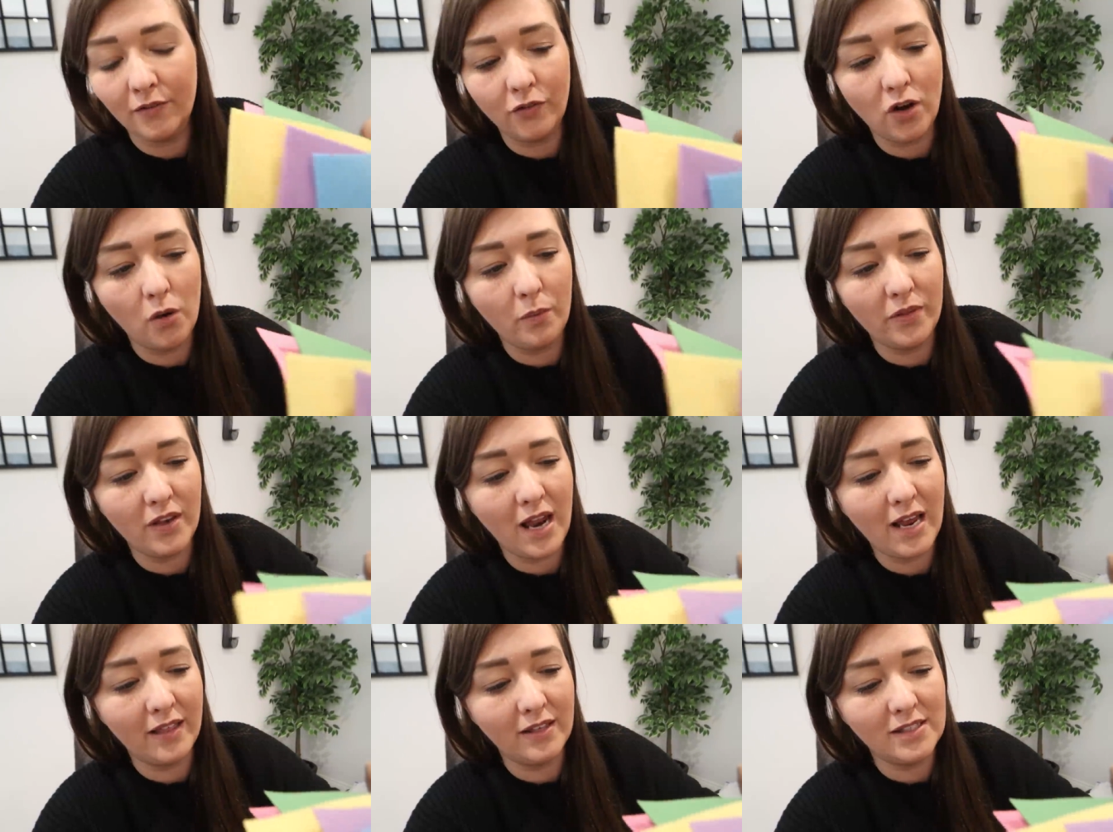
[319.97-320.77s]
I've gone with
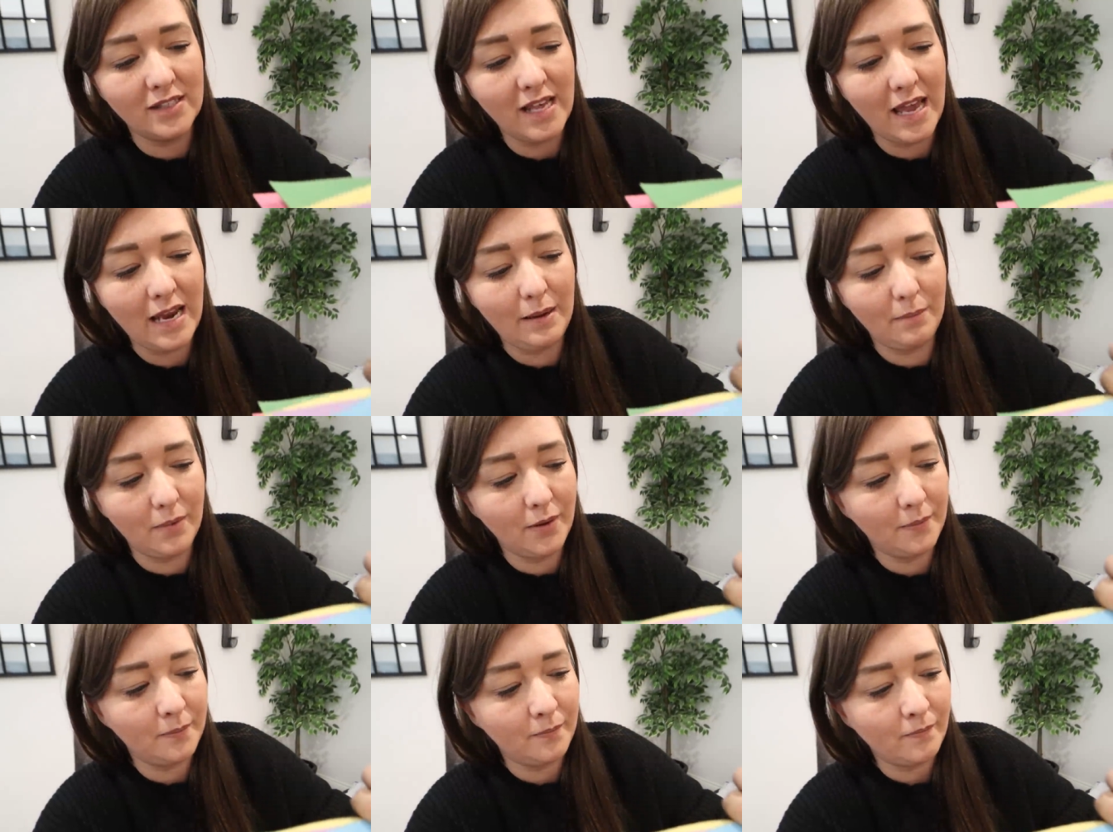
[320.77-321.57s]
like the
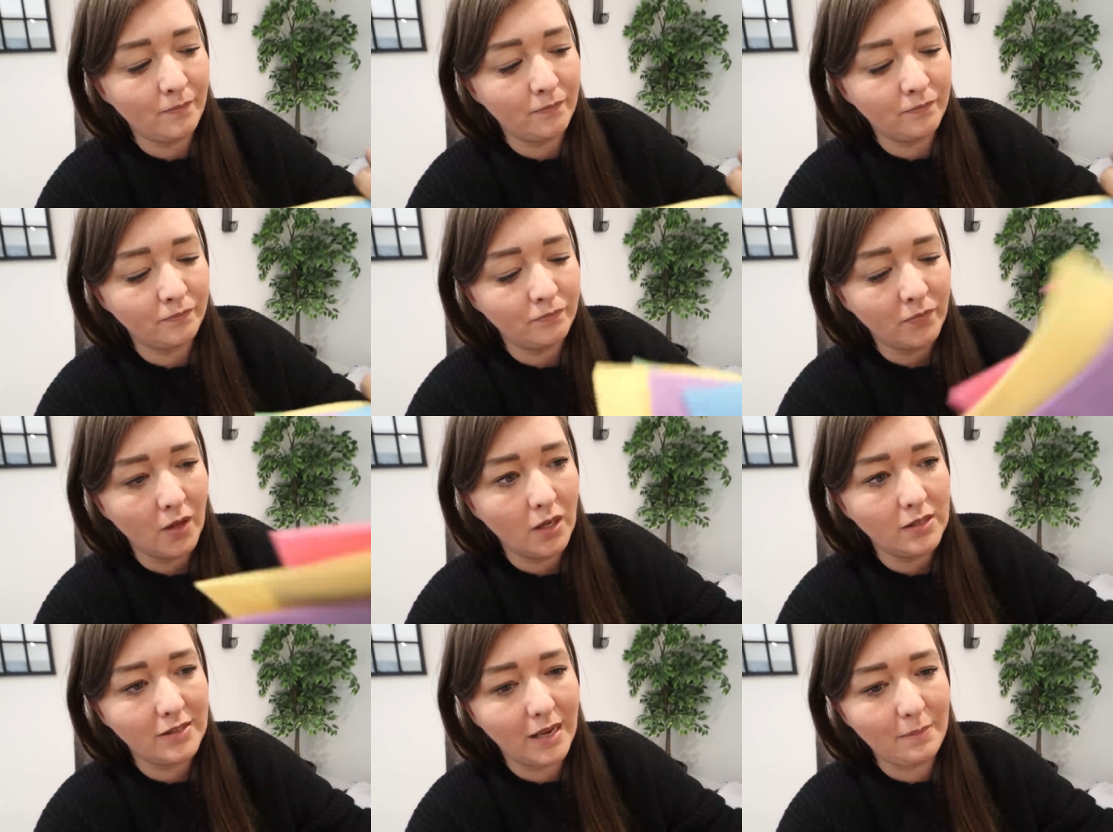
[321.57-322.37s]
same
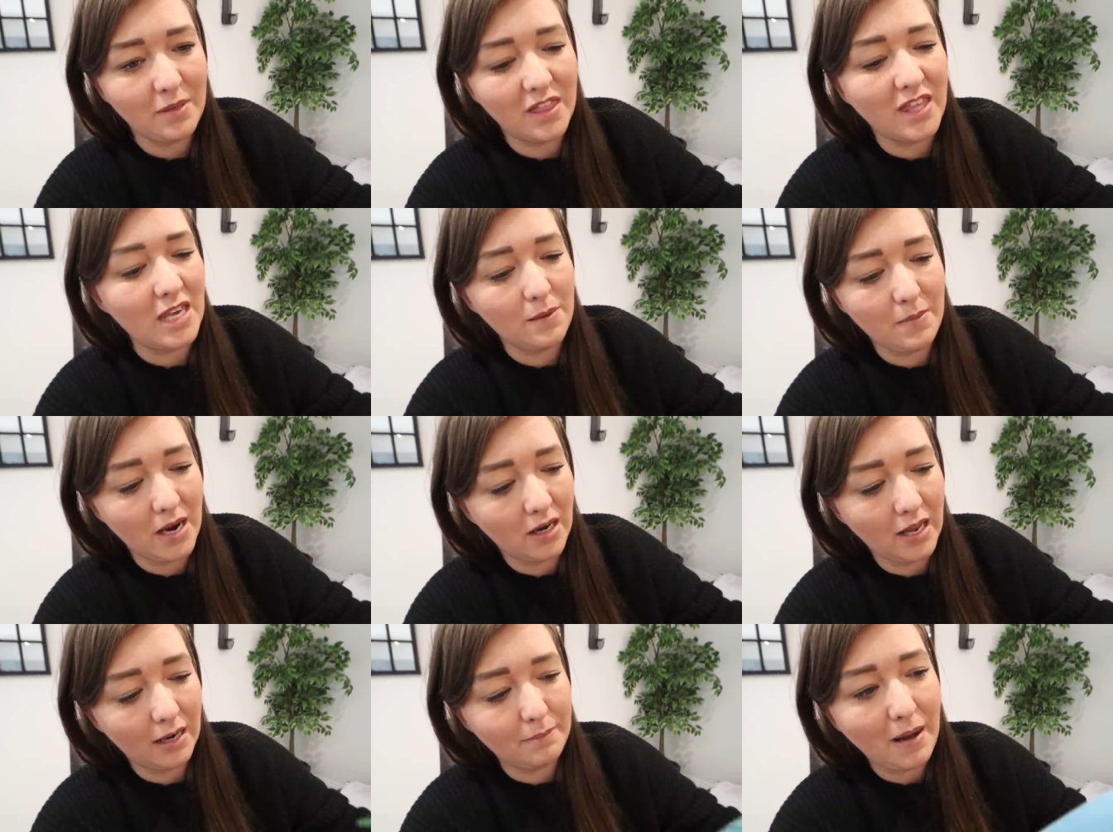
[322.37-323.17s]
theme
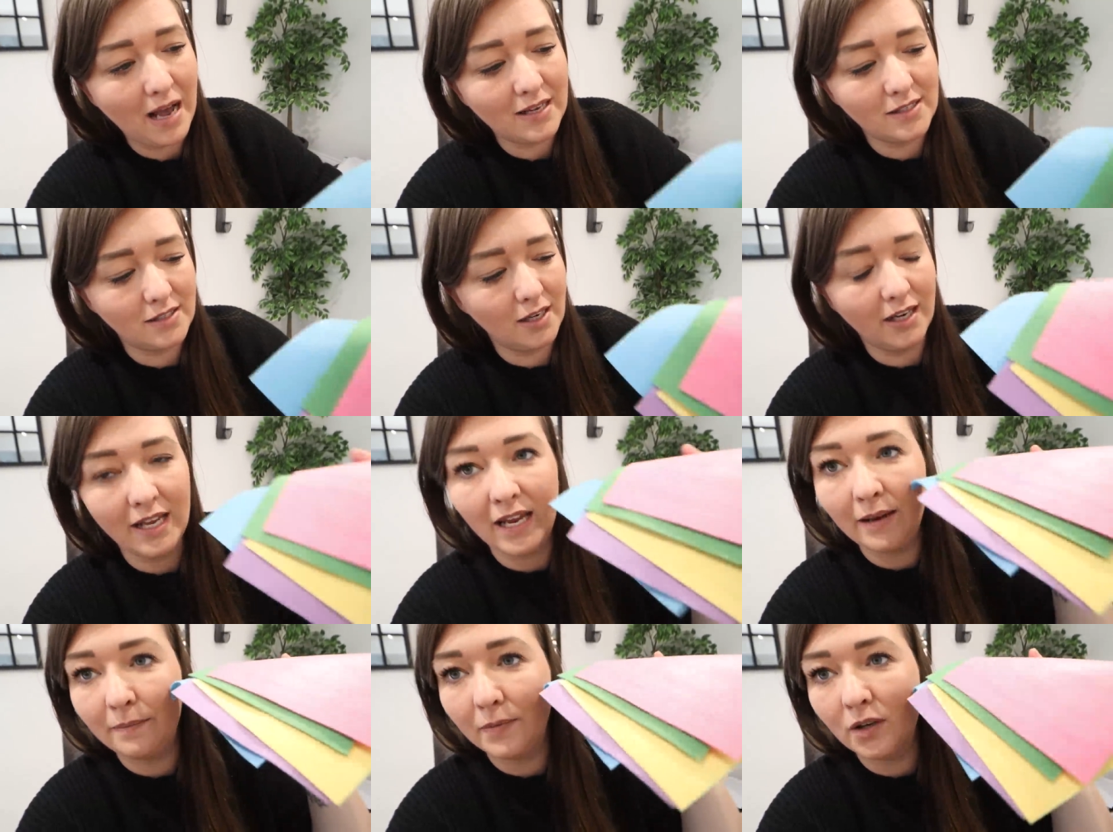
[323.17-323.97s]
in, like
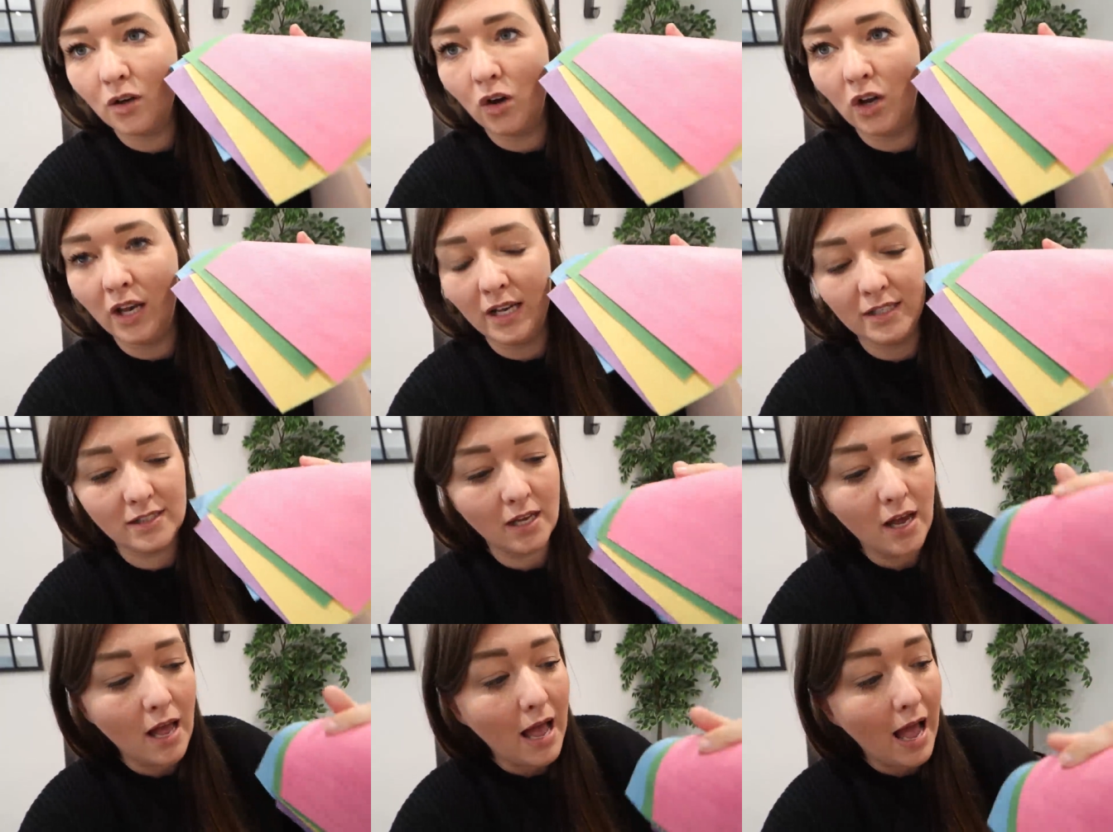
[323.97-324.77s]
pastel-y colours.